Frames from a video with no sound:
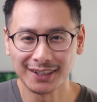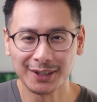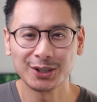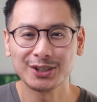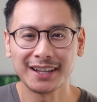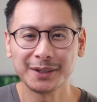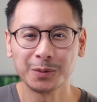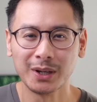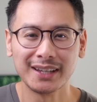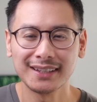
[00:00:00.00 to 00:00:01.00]

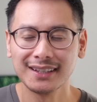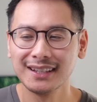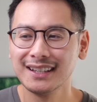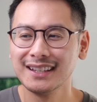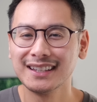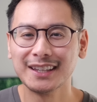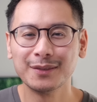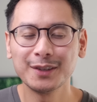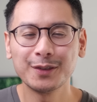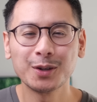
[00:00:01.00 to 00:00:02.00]
understanding way,
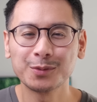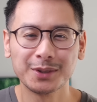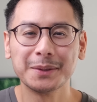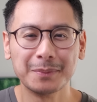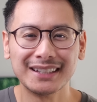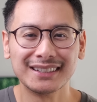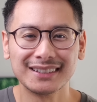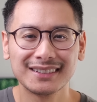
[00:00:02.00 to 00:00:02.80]
even if you don't really mean it.